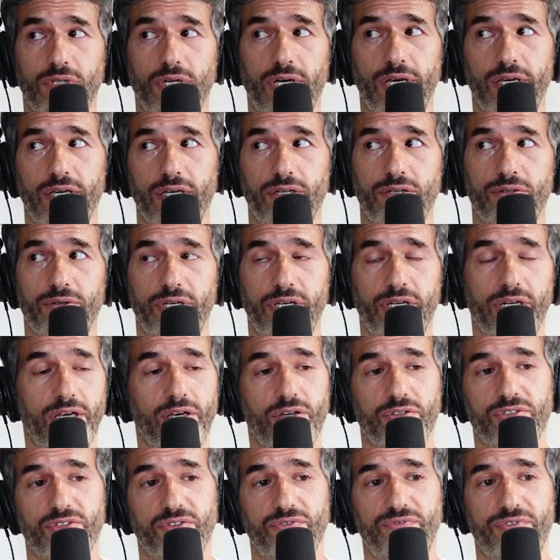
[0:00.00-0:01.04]
I agree. And I
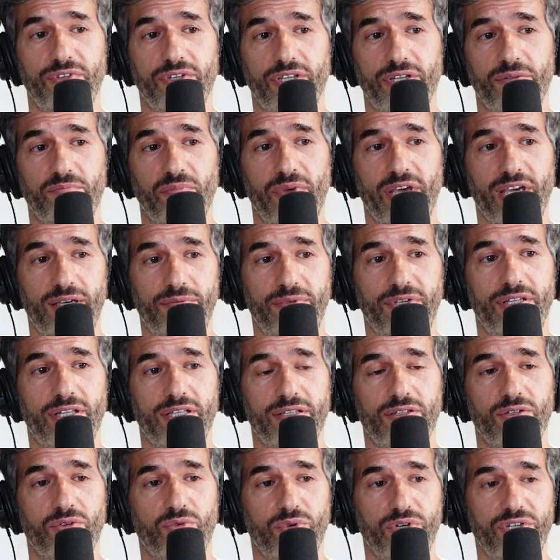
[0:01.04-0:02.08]
also feel that maybe
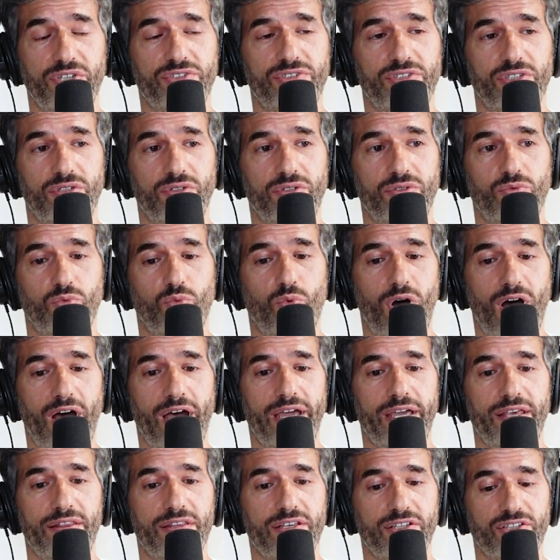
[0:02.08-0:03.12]
that the reason
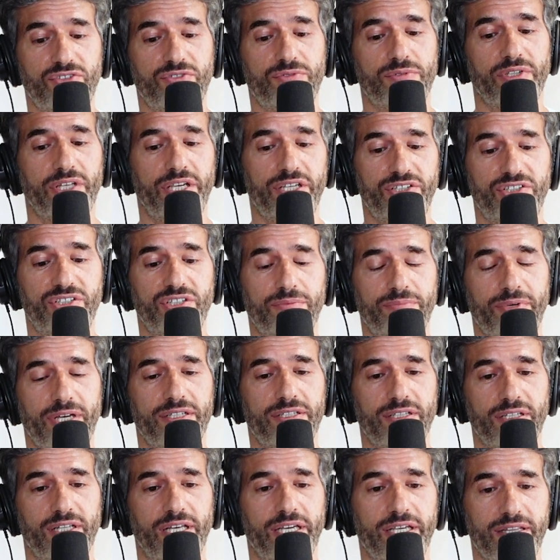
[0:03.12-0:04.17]
why this relationship
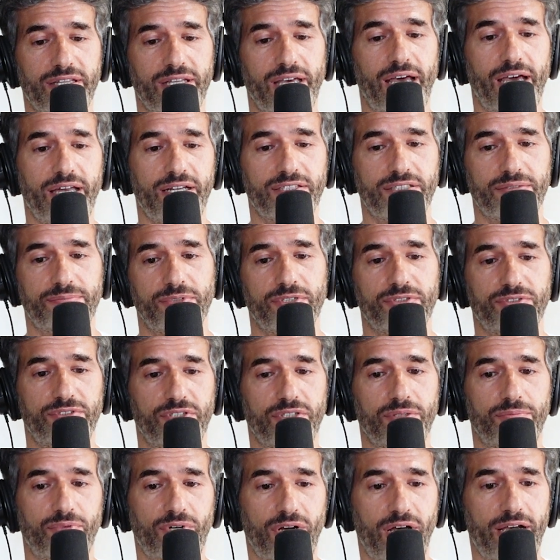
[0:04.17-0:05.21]
ended like that as opposed
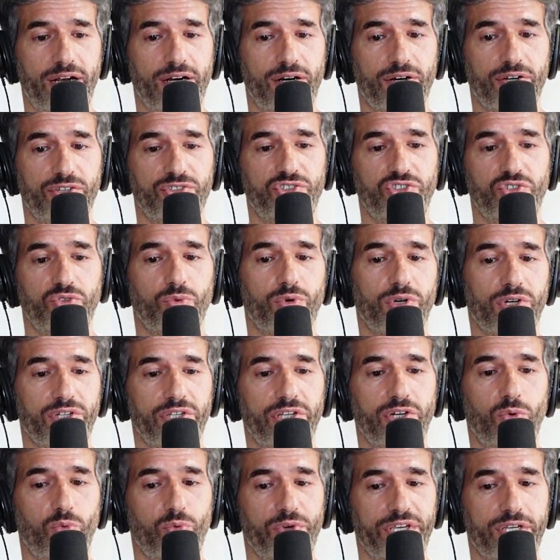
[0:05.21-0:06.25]
to the prior is you were a
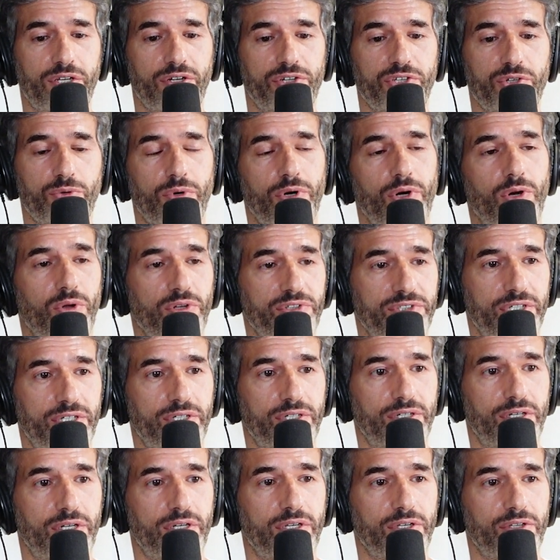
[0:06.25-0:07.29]
little weaker, you were
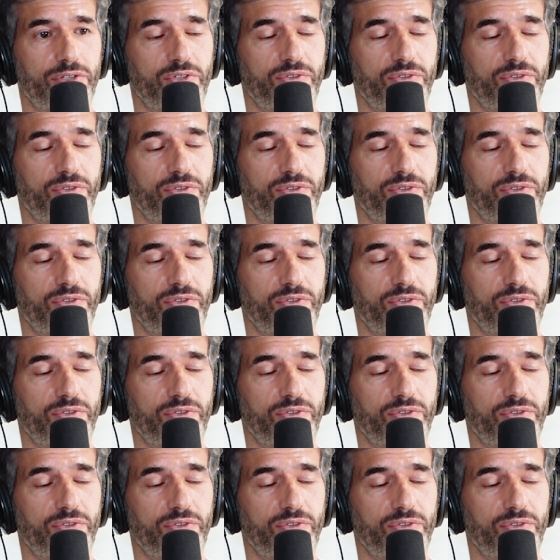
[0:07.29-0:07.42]
older.